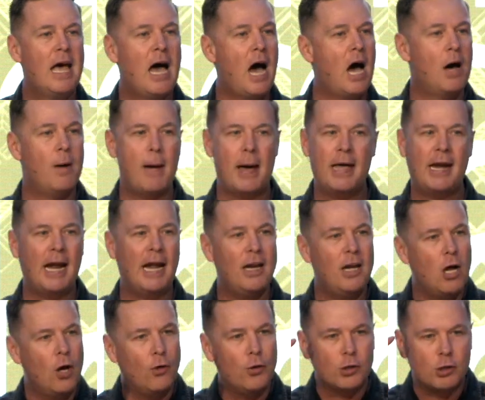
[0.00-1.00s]
Um, and I
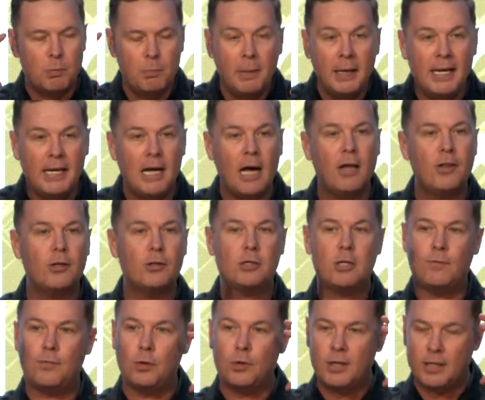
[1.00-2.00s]
know there's many others
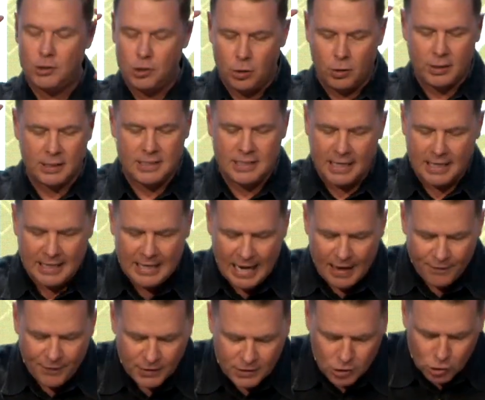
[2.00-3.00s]
of you that you could say,
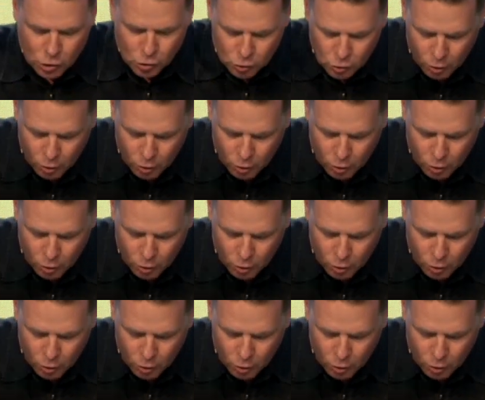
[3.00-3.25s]
yeah, this is